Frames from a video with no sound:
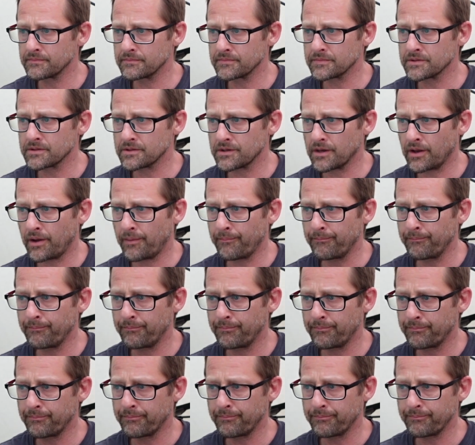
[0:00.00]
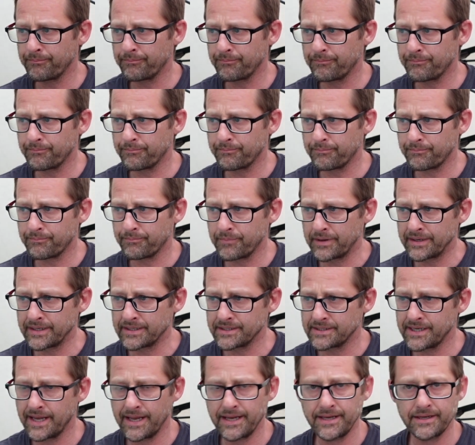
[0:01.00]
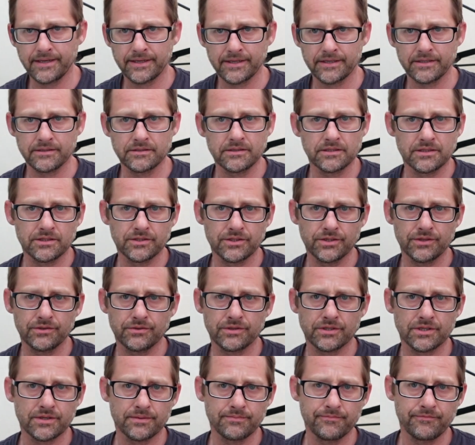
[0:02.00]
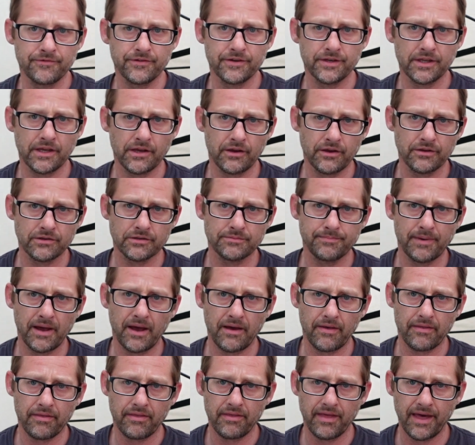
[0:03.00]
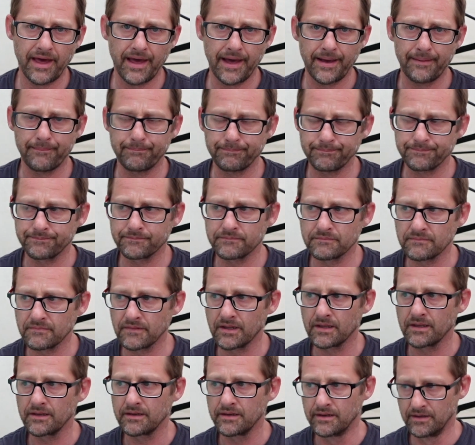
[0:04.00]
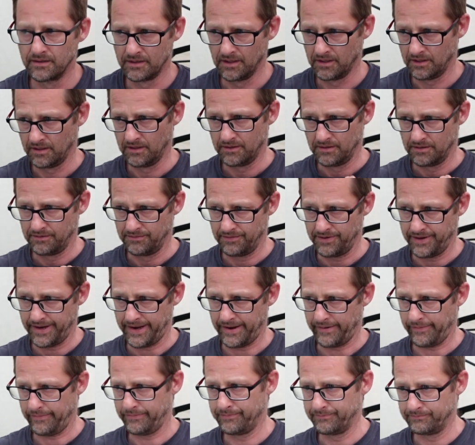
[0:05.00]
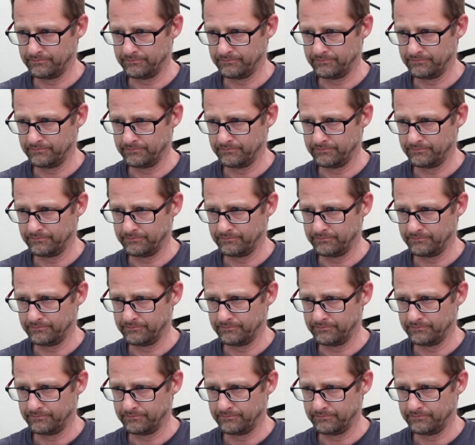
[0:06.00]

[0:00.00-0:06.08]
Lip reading: So I'm intending to do some videos about that. Now,